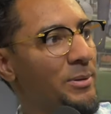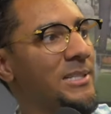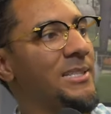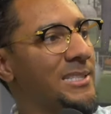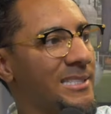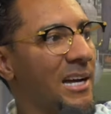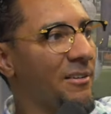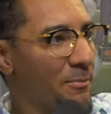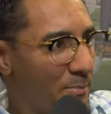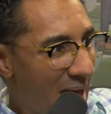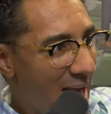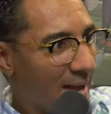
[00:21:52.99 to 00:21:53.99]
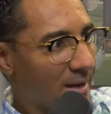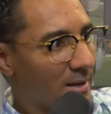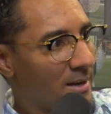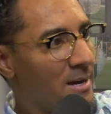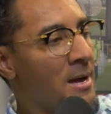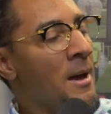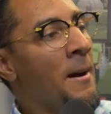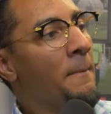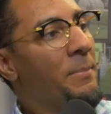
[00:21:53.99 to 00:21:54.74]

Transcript: put the stuff back, uh-huh.